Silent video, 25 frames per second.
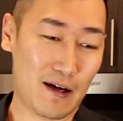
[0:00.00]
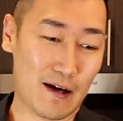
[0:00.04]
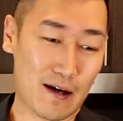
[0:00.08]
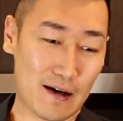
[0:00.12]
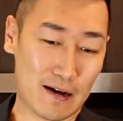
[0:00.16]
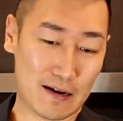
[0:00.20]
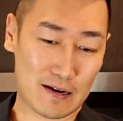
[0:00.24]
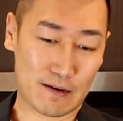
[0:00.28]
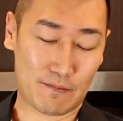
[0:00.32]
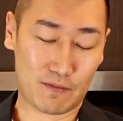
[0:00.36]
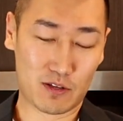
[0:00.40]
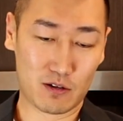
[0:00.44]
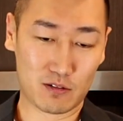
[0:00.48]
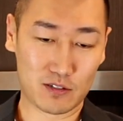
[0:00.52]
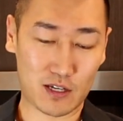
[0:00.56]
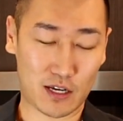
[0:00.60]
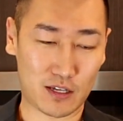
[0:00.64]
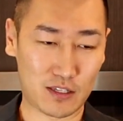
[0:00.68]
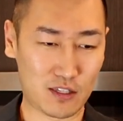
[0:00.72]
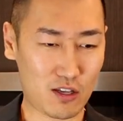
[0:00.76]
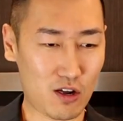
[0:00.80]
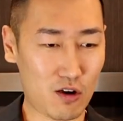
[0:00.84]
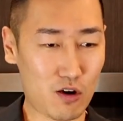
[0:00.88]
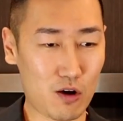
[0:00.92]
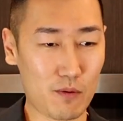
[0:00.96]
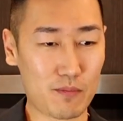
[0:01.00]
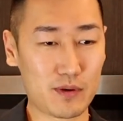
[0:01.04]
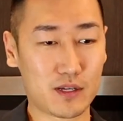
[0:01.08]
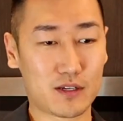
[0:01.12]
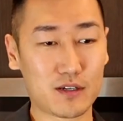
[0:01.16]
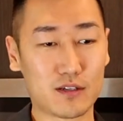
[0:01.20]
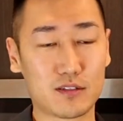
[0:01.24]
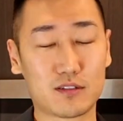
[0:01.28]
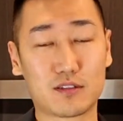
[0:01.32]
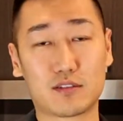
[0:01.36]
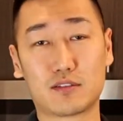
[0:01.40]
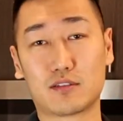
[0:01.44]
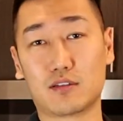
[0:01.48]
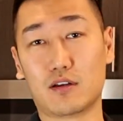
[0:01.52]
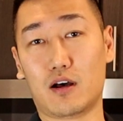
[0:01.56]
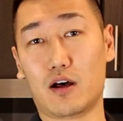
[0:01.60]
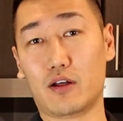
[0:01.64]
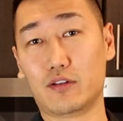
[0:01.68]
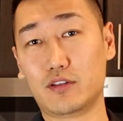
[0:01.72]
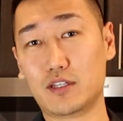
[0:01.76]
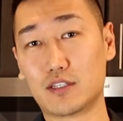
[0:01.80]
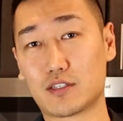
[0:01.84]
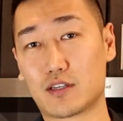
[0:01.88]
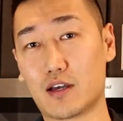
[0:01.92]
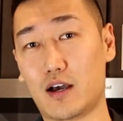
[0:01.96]
He was like, "No, because
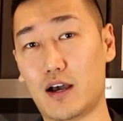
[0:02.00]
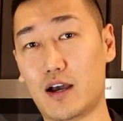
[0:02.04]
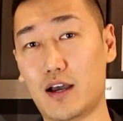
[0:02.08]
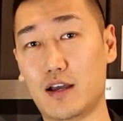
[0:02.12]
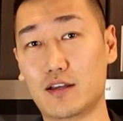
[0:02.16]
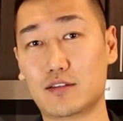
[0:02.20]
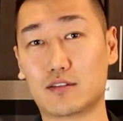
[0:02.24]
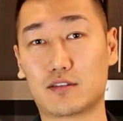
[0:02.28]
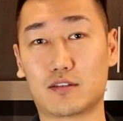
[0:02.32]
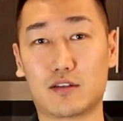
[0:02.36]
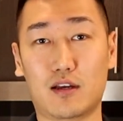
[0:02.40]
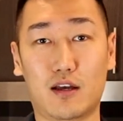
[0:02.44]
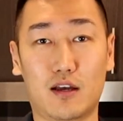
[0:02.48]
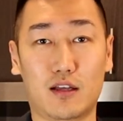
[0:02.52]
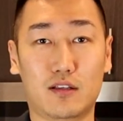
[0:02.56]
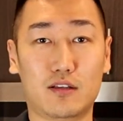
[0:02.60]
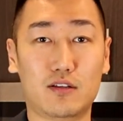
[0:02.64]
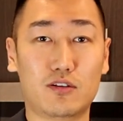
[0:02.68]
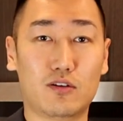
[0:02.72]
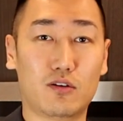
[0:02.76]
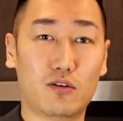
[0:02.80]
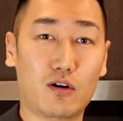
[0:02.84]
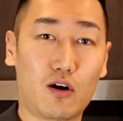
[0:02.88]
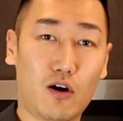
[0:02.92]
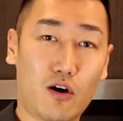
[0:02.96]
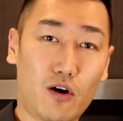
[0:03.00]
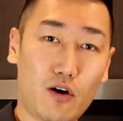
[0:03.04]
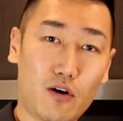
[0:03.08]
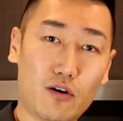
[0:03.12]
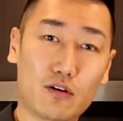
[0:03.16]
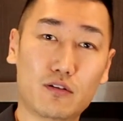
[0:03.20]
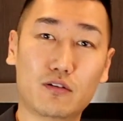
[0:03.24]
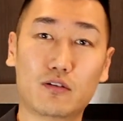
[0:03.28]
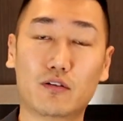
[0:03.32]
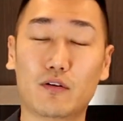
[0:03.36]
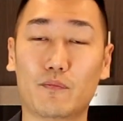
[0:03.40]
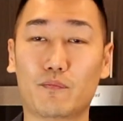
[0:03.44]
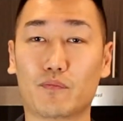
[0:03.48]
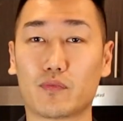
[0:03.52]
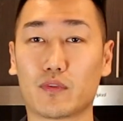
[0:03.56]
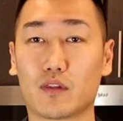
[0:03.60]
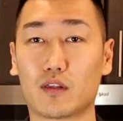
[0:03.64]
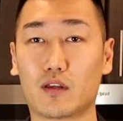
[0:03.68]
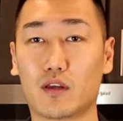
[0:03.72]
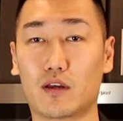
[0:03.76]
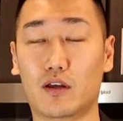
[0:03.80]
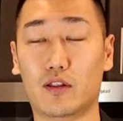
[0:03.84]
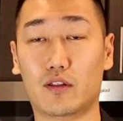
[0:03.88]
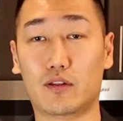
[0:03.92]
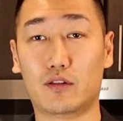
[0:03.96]
all these guys that are
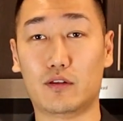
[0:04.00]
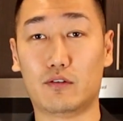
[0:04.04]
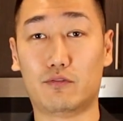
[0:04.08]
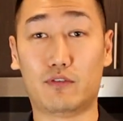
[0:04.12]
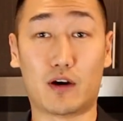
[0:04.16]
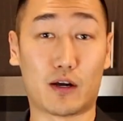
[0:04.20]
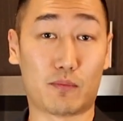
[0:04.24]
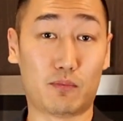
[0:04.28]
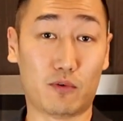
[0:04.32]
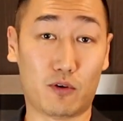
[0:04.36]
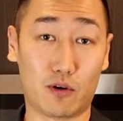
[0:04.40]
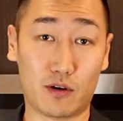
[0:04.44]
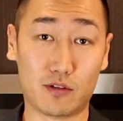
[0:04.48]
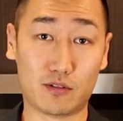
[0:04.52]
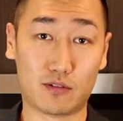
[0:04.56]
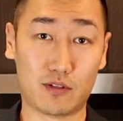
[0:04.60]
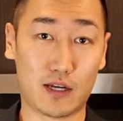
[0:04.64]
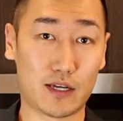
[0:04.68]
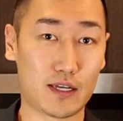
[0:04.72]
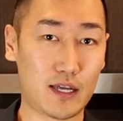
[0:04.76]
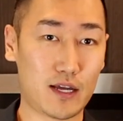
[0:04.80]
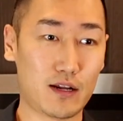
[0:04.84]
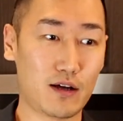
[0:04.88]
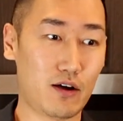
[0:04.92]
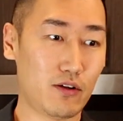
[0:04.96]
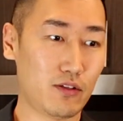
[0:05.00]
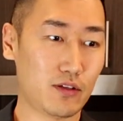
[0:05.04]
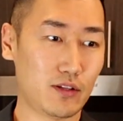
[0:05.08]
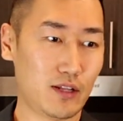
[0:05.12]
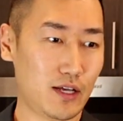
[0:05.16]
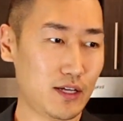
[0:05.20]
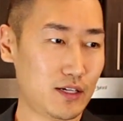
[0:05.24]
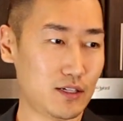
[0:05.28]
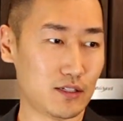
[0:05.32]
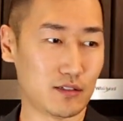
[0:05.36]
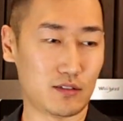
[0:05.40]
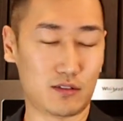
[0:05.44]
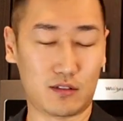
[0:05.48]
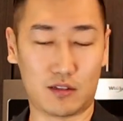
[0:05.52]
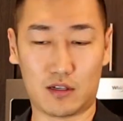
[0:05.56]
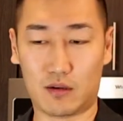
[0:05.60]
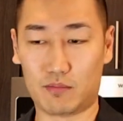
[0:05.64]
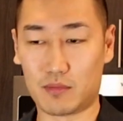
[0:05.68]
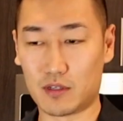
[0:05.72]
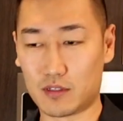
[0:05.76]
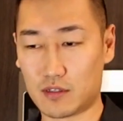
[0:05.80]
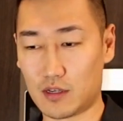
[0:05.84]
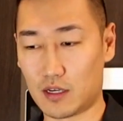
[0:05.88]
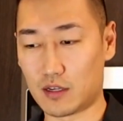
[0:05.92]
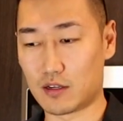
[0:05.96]
fuckboys, they get all the ladies." I'm
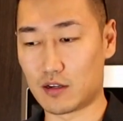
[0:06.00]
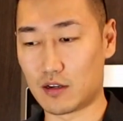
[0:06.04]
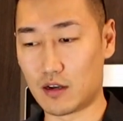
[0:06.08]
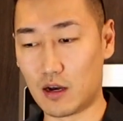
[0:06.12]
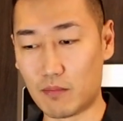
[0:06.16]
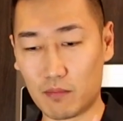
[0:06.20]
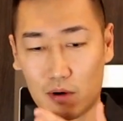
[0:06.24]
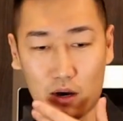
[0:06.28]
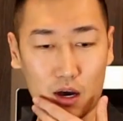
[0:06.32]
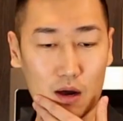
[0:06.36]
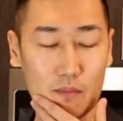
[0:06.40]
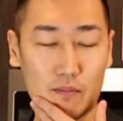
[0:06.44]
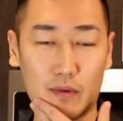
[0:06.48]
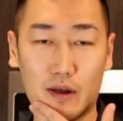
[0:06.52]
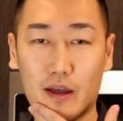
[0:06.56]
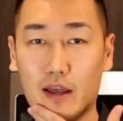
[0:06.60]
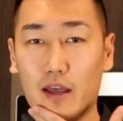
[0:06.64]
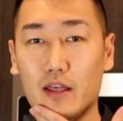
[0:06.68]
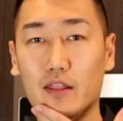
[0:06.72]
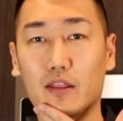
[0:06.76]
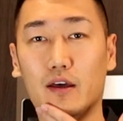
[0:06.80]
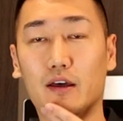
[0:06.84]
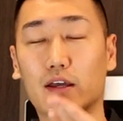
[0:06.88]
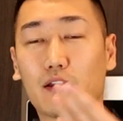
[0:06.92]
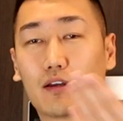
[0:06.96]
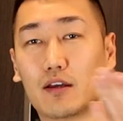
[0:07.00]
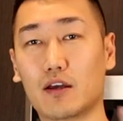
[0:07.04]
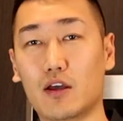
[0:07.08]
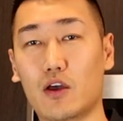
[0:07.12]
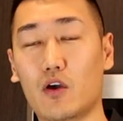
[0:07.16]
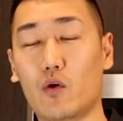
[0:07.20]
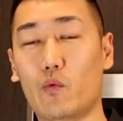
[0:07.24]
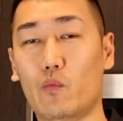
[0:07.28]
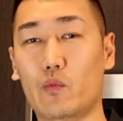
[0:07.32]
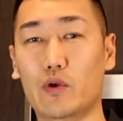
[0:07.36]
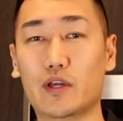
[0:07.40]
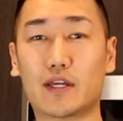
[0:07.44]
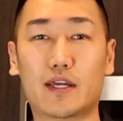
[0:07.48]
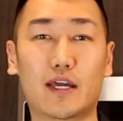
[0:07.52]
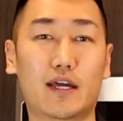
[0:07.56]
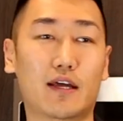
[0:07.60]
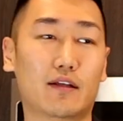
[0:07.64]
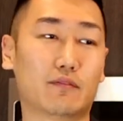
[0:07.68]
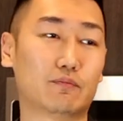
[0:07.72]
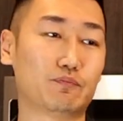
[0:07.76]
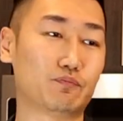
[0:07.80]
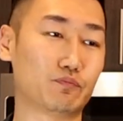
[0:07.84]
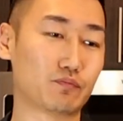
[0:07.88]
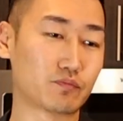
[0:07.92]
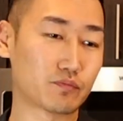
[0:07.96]
just like, "Come on, man! Like, we
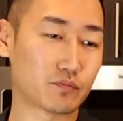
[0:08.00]
can't